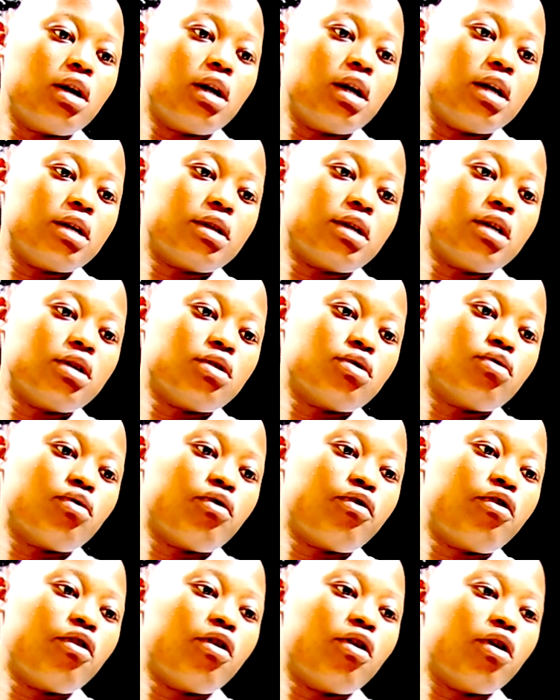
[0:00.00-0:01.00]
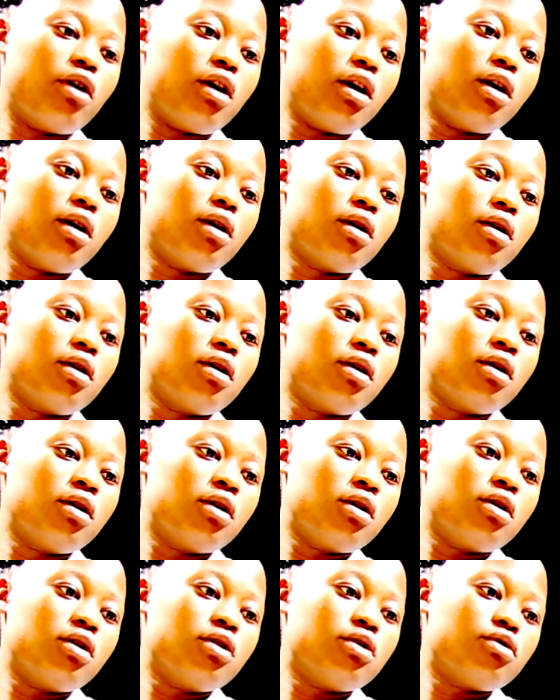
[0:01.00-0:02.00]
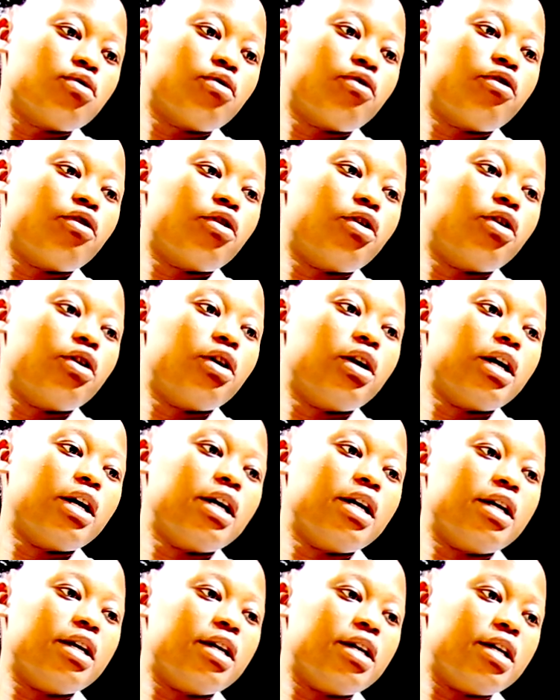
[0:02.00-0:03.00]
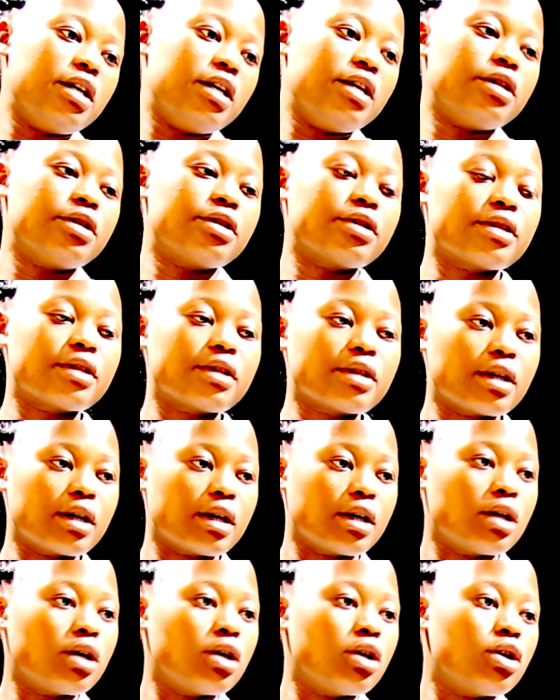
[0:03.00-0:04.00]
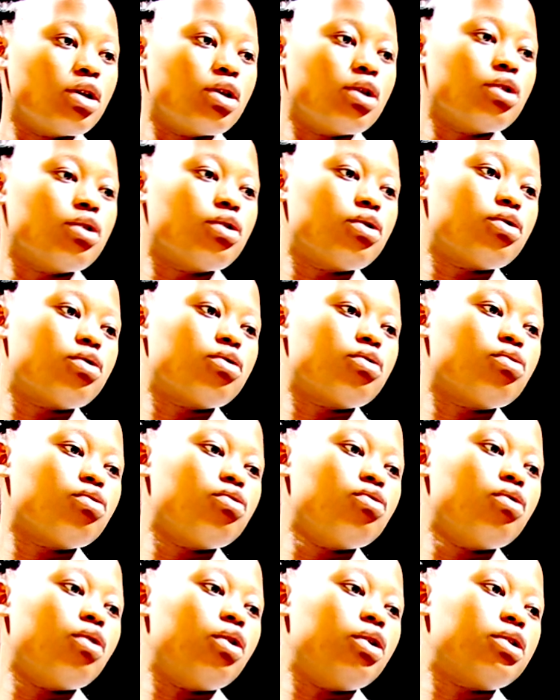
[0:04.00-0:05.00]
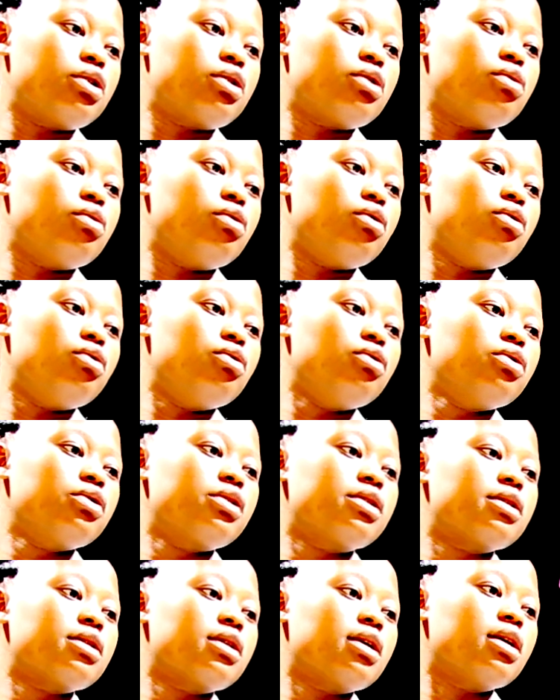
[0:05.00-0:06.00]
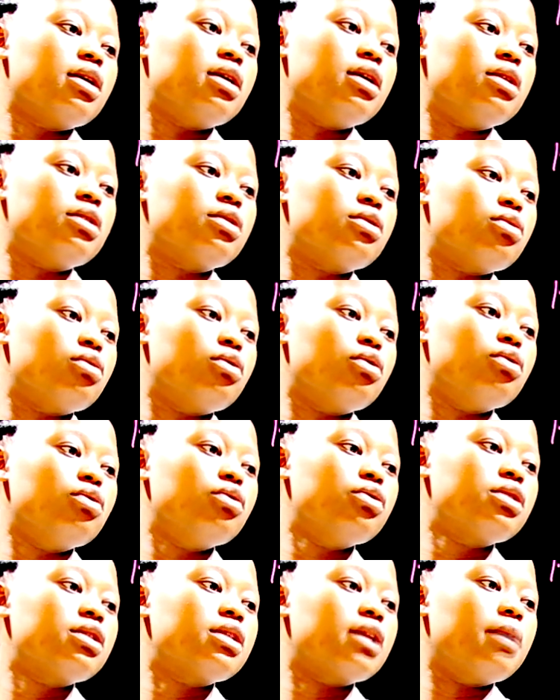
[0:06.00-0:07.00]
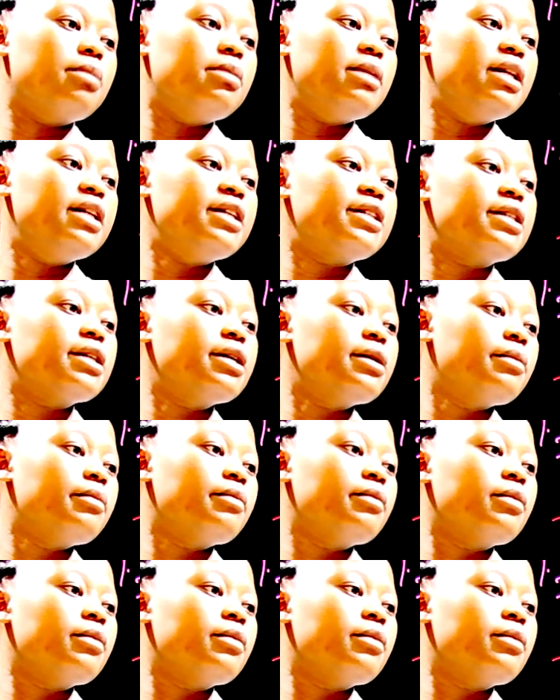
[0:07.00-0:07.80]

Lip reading: Let's say to fall. To fall is to do what? To lose is to lose stability.